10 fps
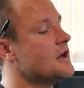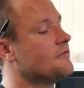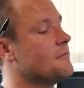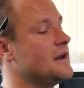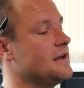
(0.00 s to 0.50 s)

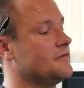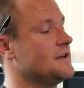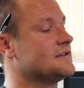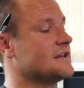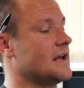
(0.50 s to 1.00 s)
For many of
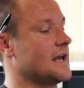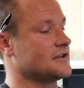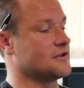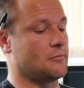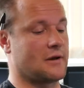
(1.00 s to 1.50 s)
these
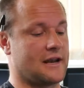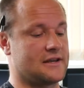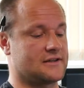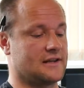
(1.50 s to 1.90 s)
exoplanets,